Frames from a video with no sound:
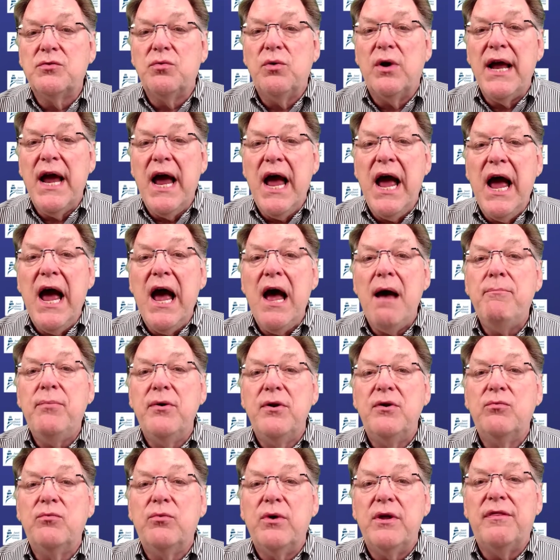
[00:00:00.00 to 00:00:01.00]
what
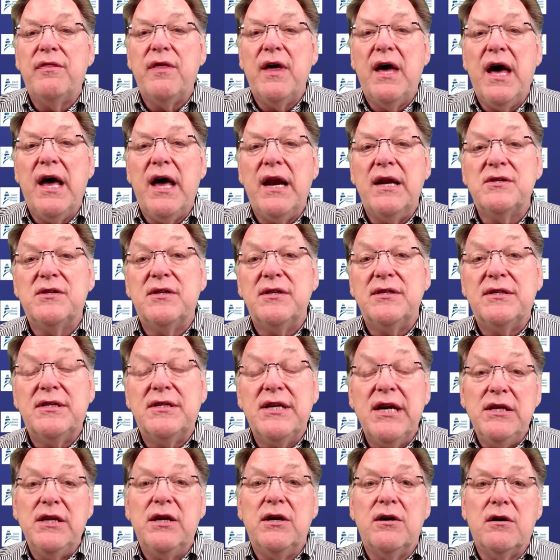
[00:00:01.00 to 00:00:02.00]
happened with that is the
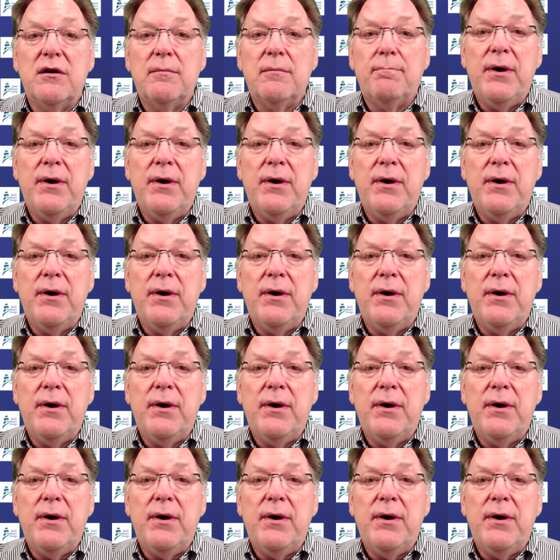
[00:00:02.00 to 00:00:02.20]
10-year